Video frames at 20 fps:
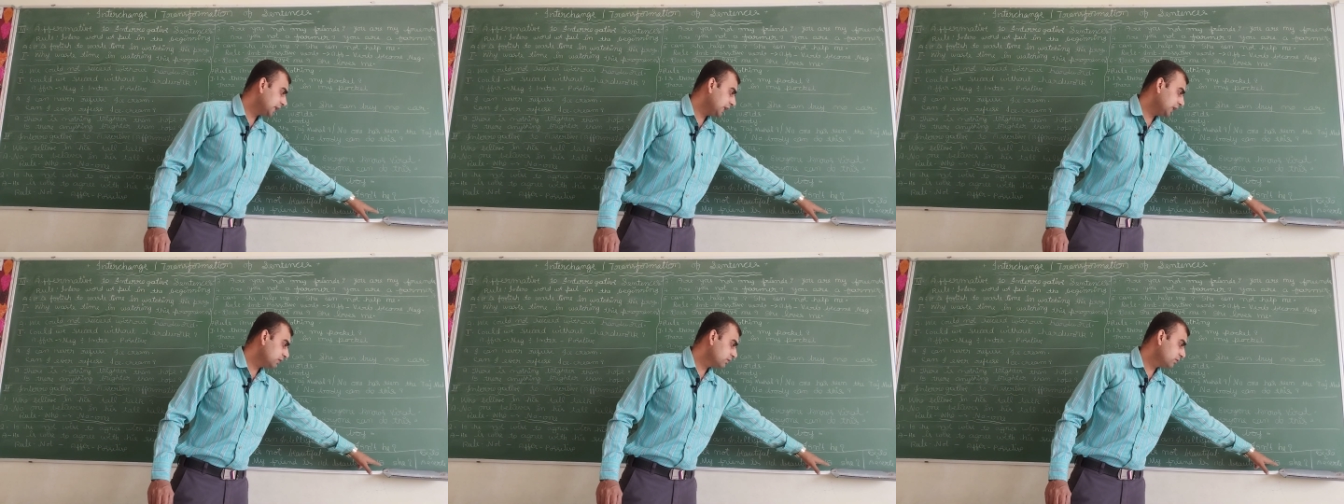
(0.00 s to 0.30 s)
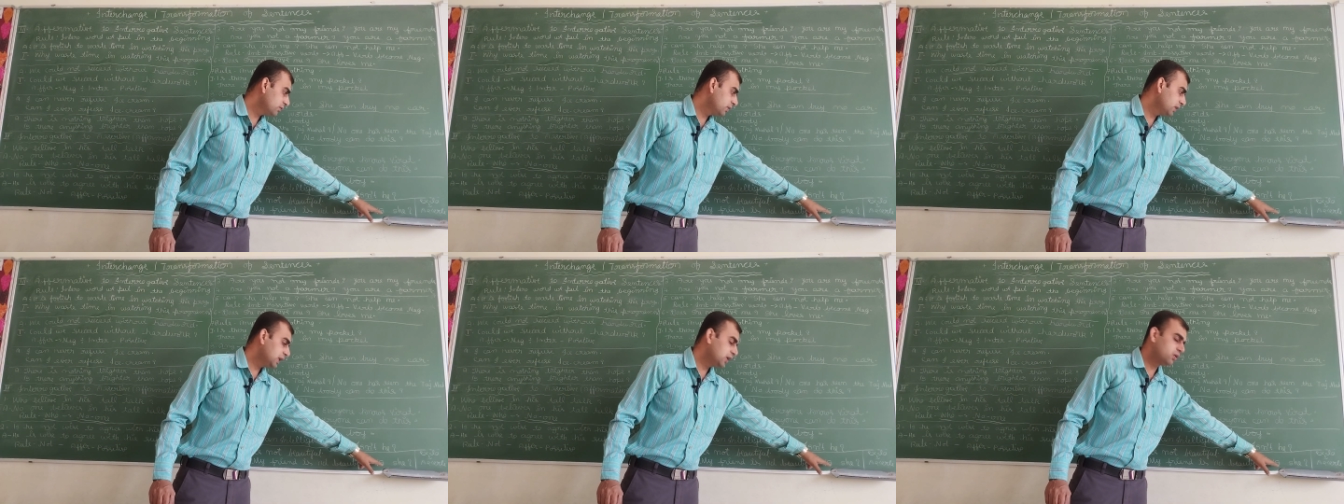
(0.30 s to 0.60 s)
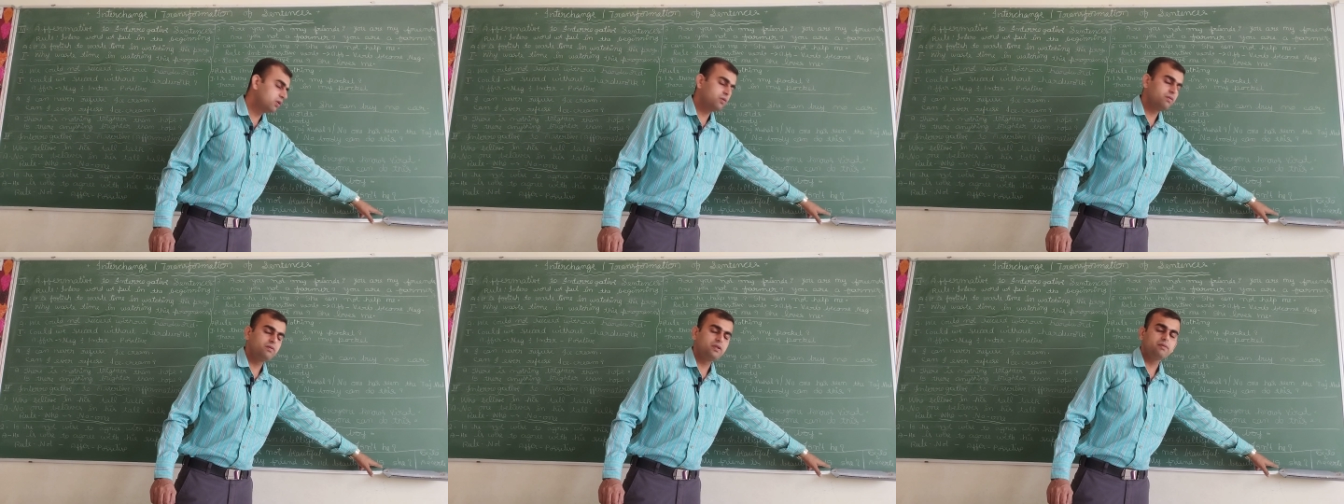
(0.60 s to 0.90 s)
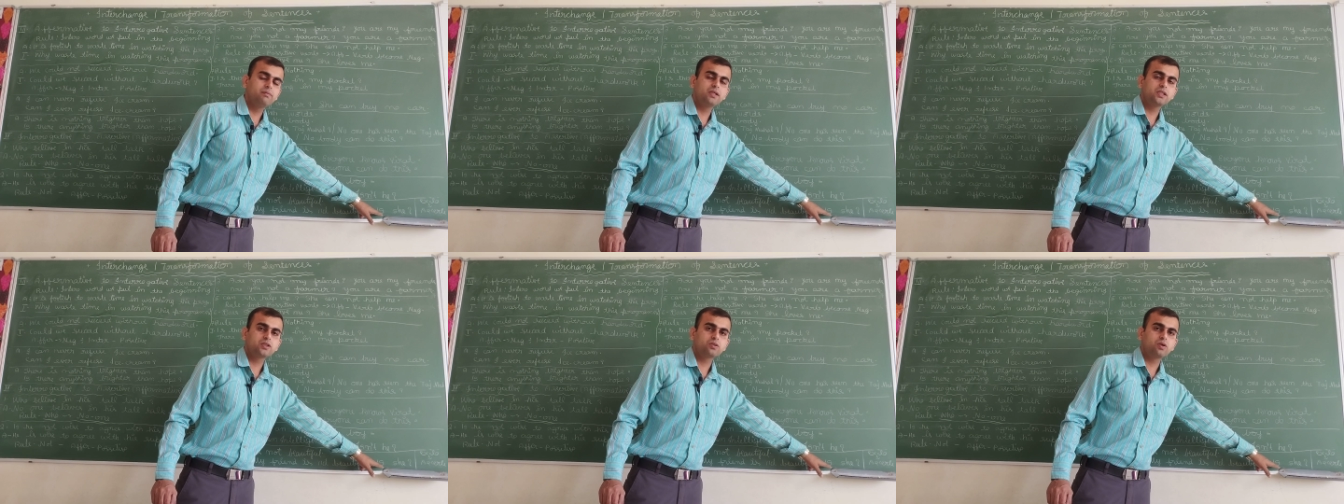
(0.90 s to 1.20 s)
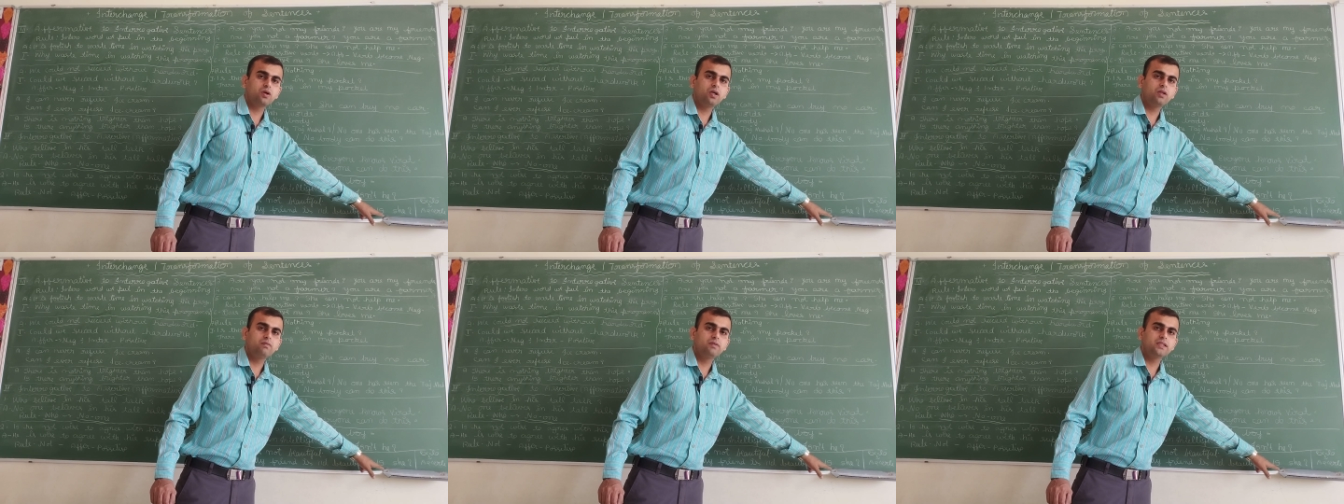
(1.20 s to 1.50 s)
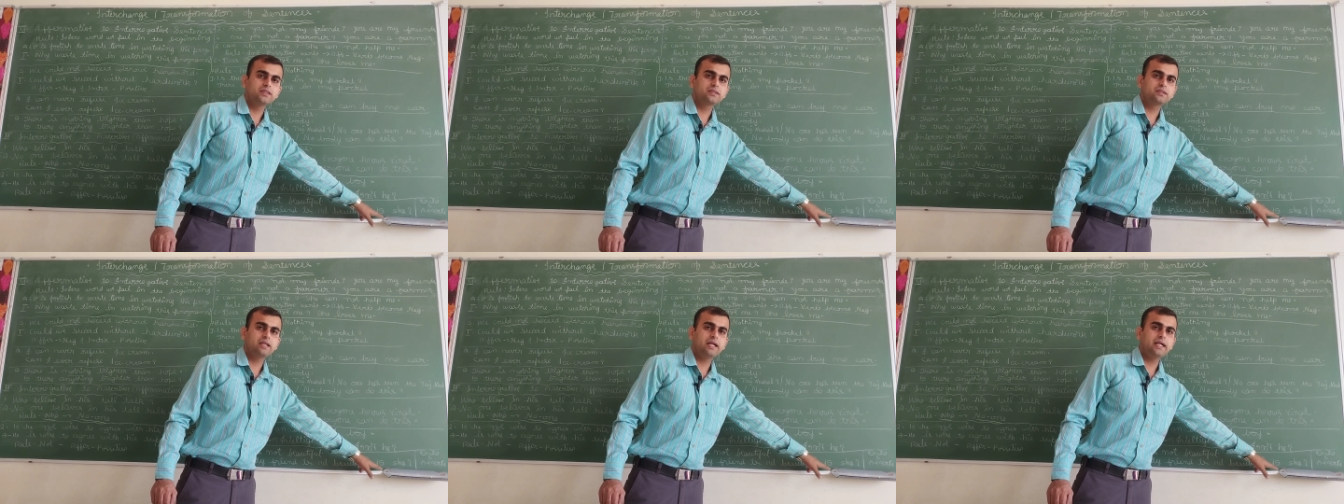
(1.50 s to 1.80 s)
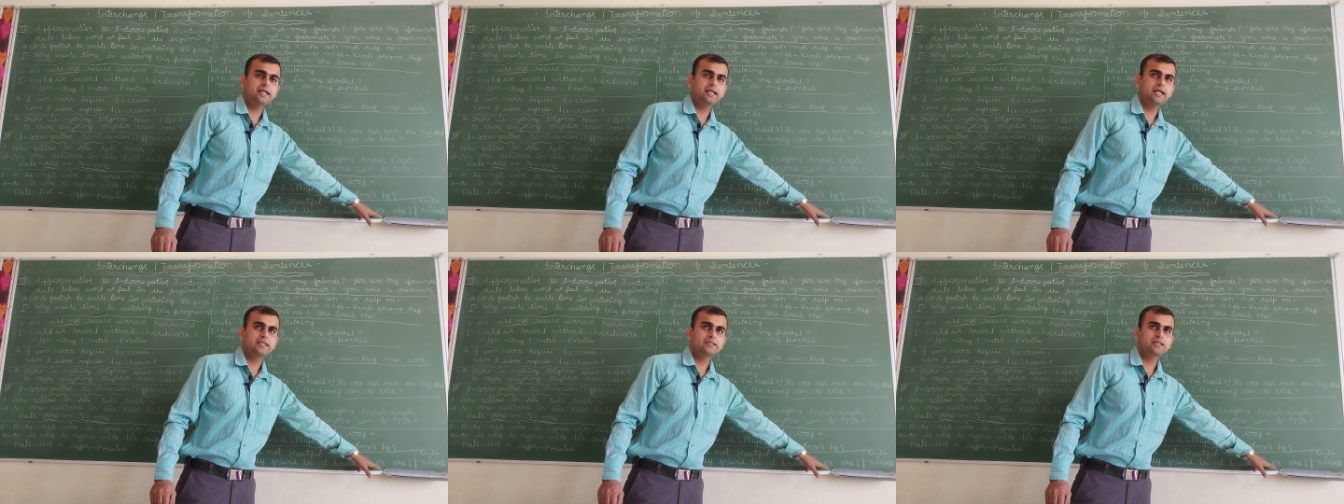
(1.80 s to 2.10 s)
tag, we must always
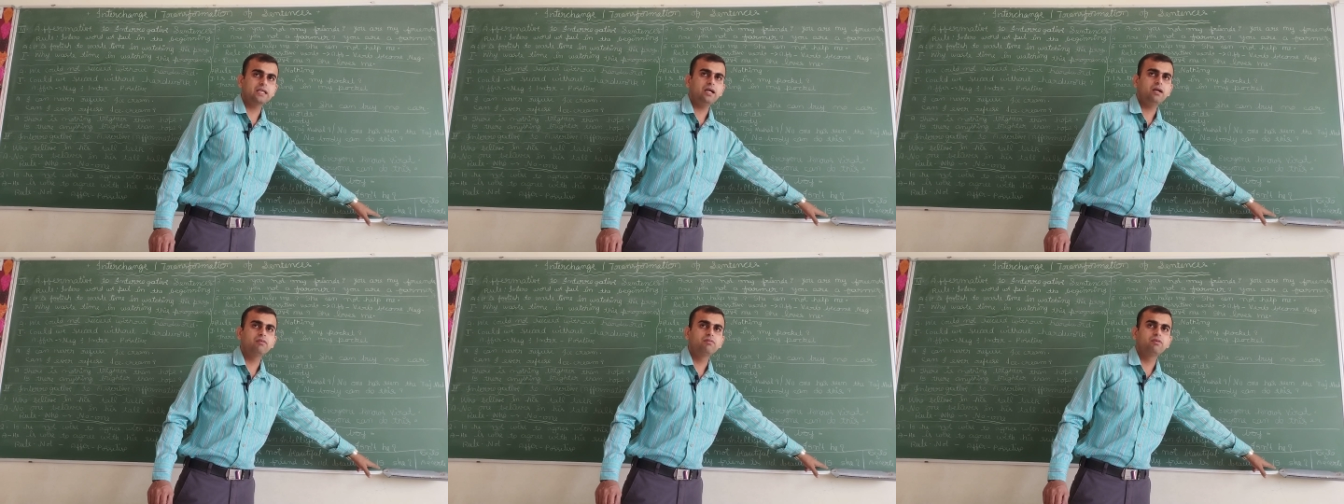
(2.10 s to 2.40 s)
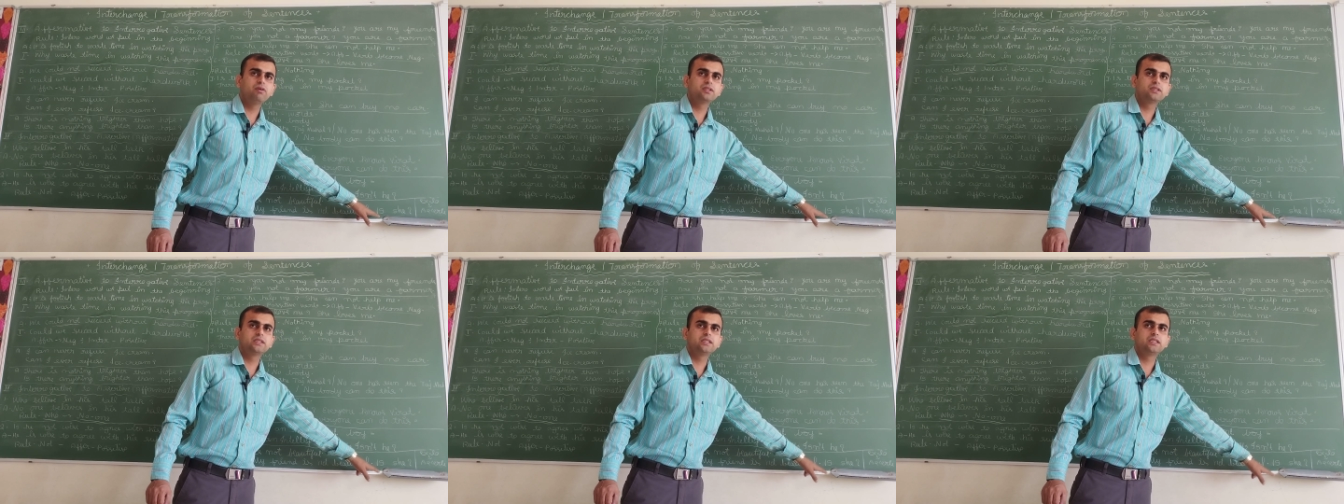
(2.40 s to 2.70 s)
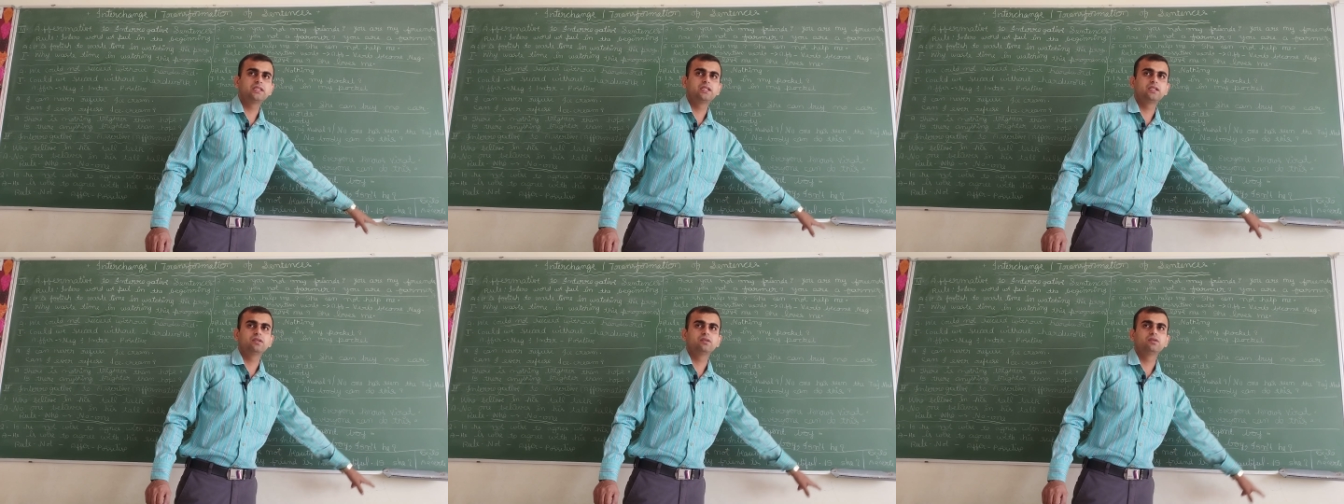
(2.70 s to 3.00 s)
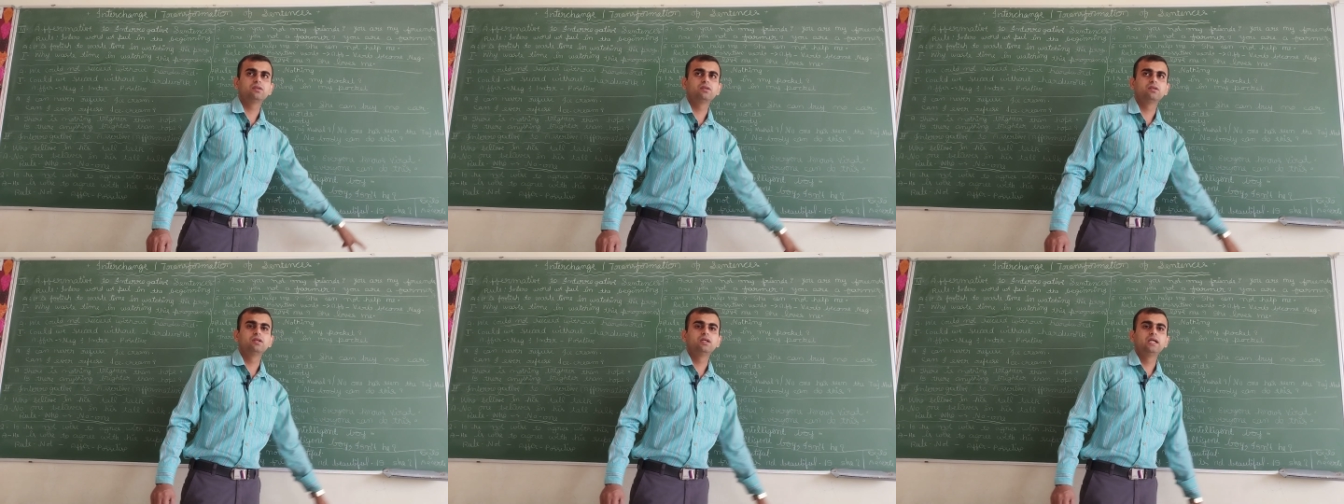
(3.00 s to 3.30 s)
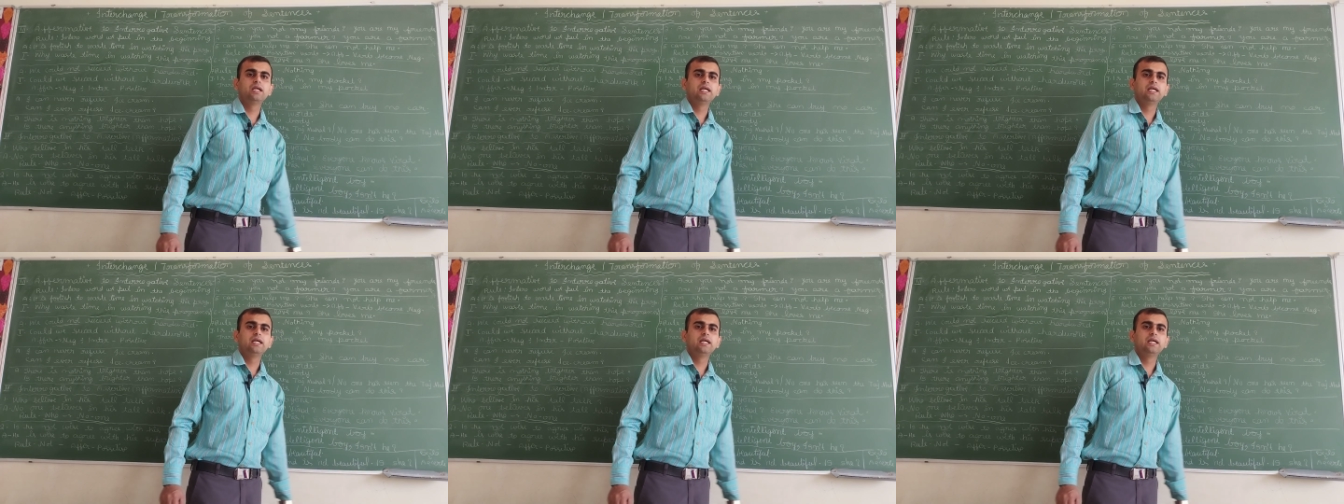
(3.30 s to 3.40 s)
write as a positive.